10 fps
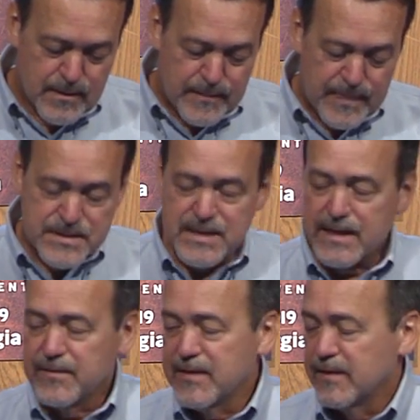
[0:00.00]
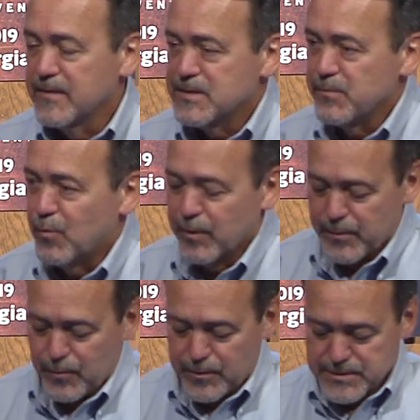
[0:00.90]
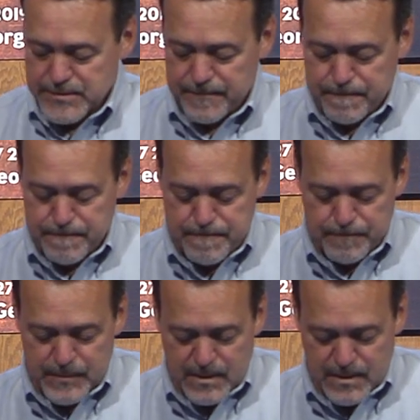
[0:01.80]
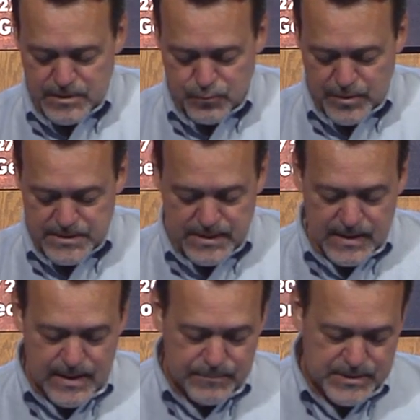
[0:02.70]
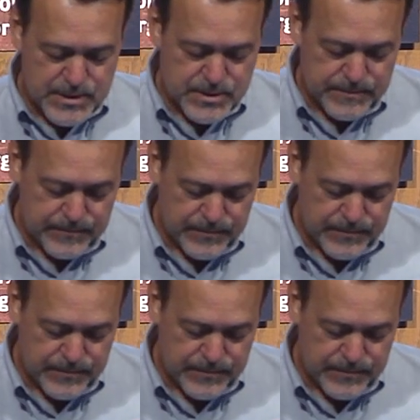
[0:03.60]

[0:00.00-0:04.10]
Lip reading: The second thing that's important to boys is risk and competition.